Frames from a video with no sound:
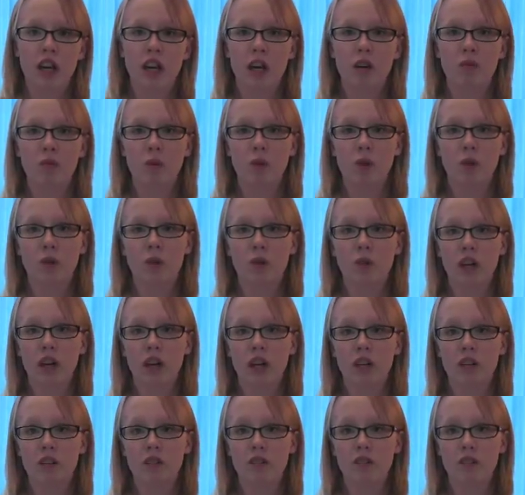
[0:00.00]
and more
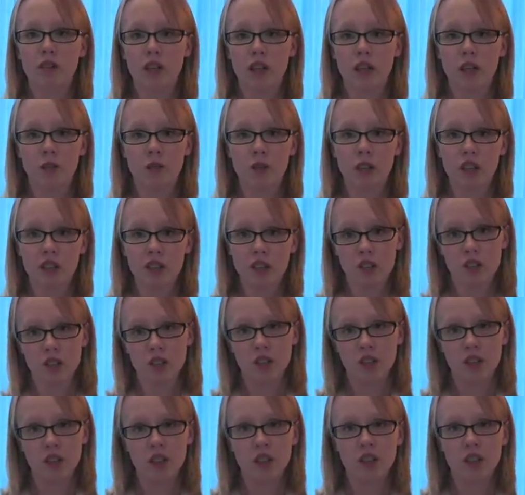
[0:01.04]
creative language.